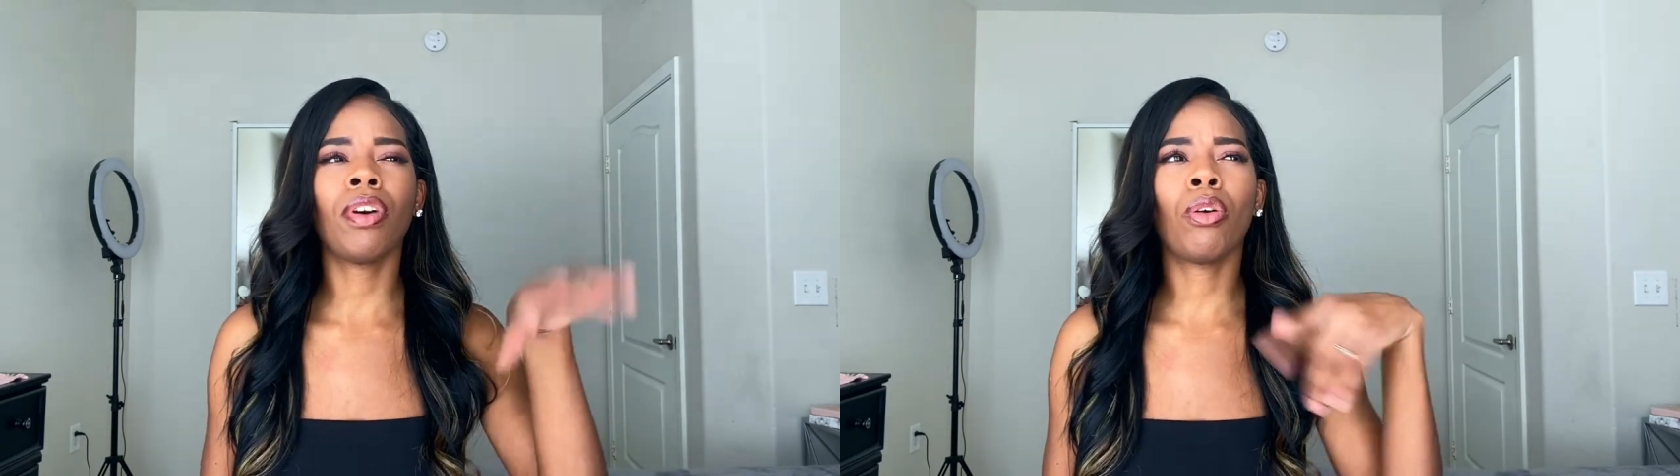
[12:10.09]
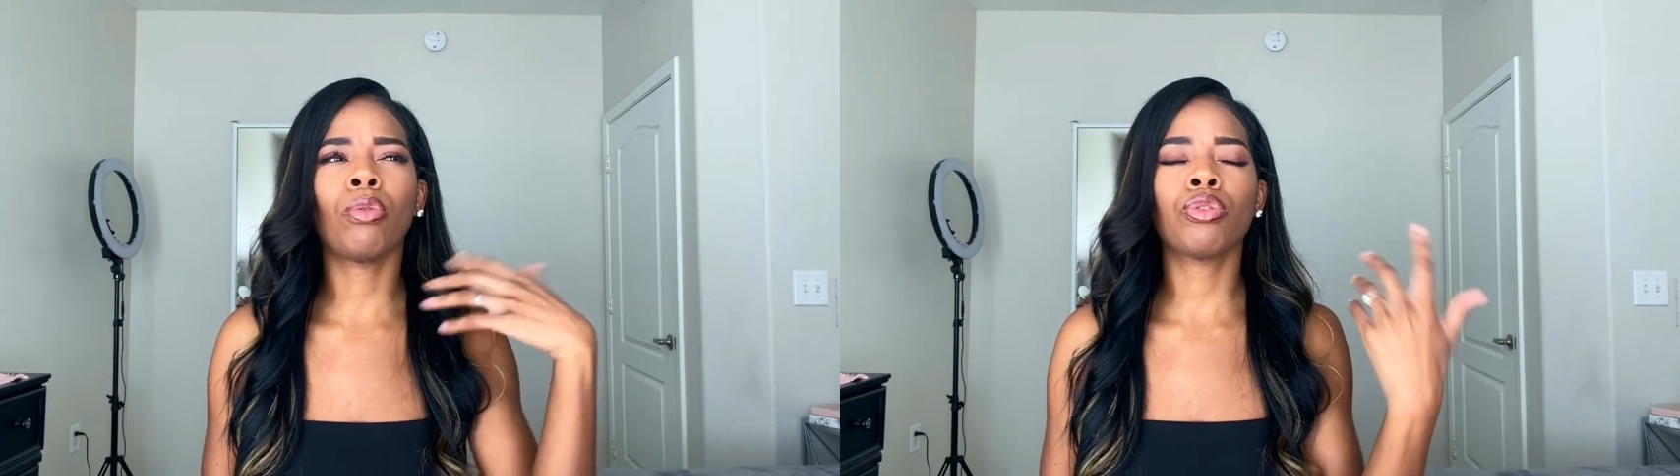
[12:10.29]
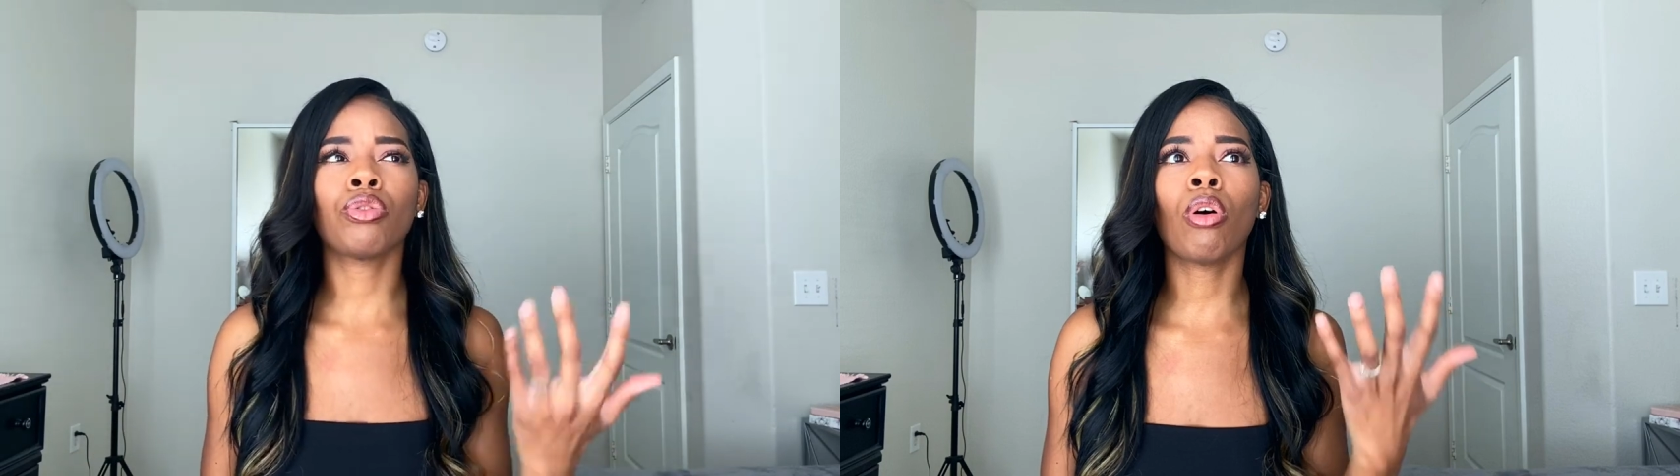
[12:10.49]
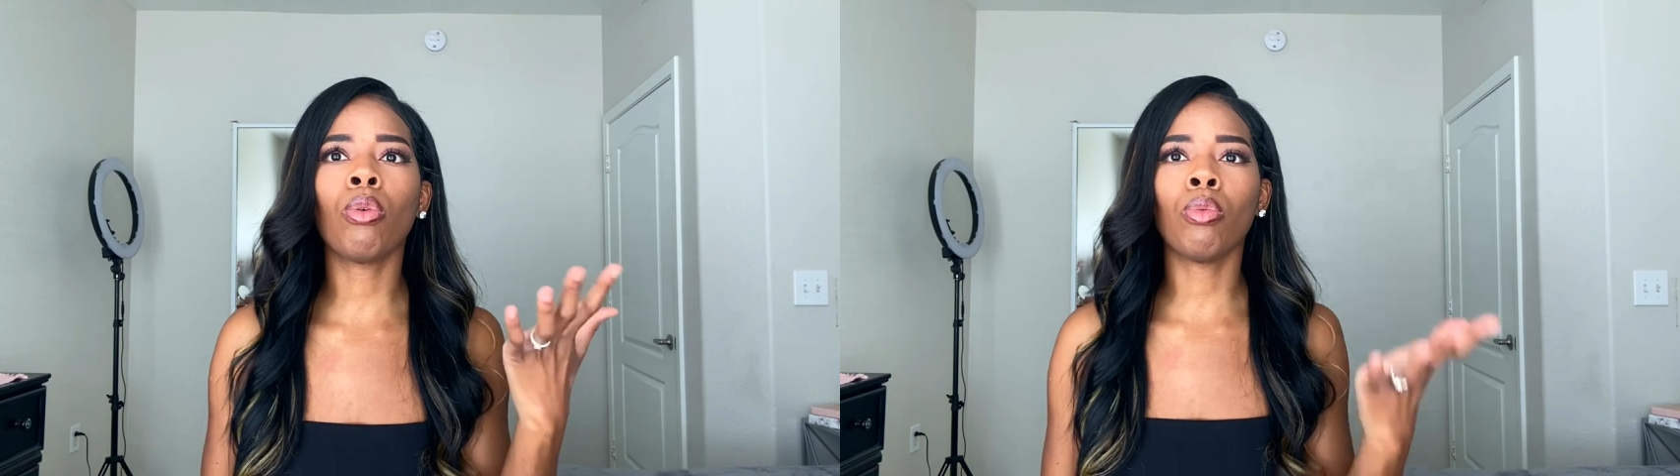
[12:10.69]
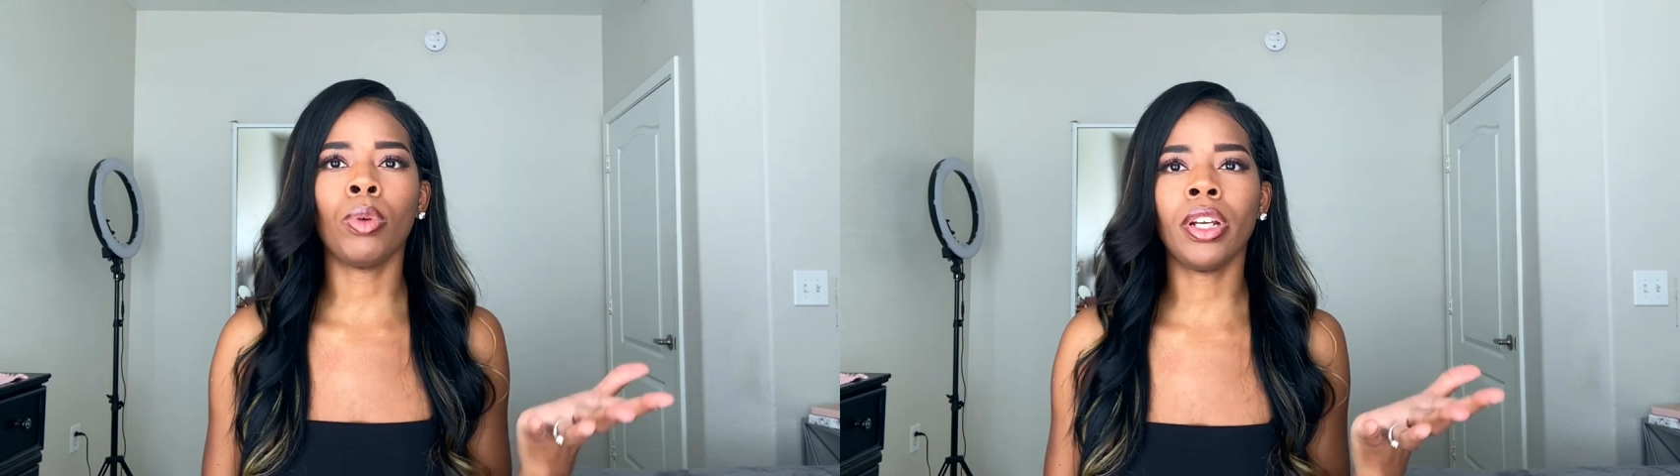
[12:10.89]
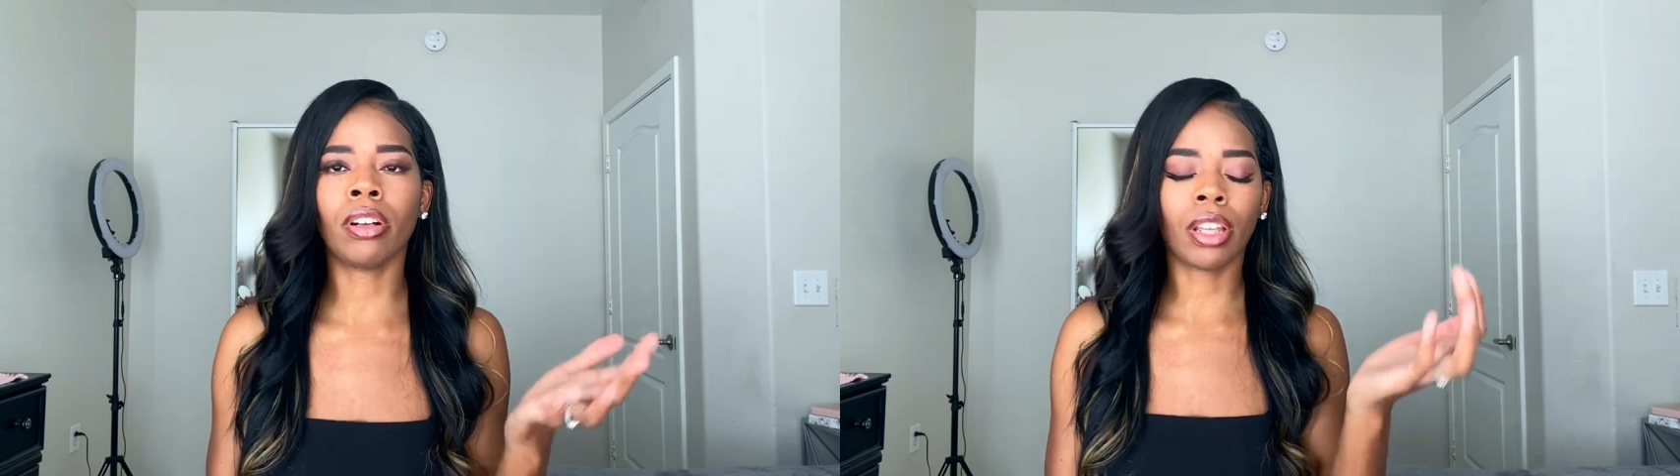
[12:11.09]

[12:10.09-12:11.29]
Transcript: felt so weird.